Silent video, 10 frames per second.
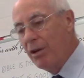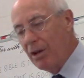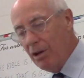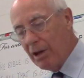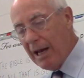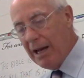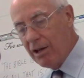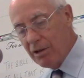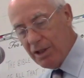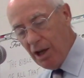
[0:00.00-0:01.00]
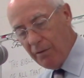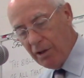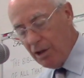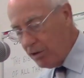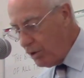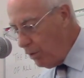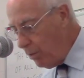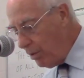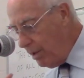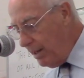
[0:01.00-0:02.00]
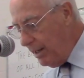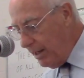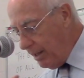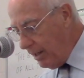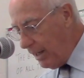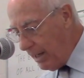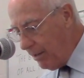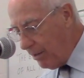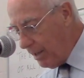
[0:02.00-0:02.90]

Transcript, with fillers: You can look at it yourself a little slower later.